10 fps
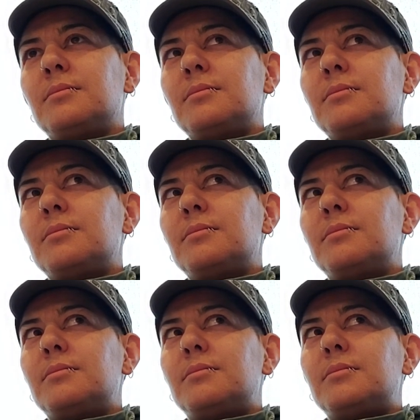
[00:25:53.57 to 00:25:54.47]

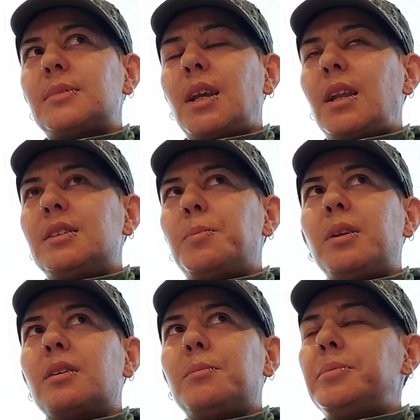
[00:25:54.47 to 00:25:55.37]
And it's
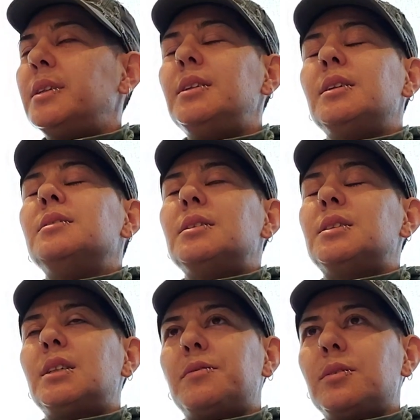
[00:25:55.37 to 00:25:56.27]
been completely
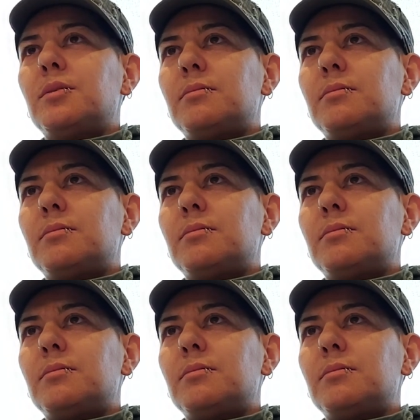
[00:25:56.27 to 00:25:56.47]
unsuccessful.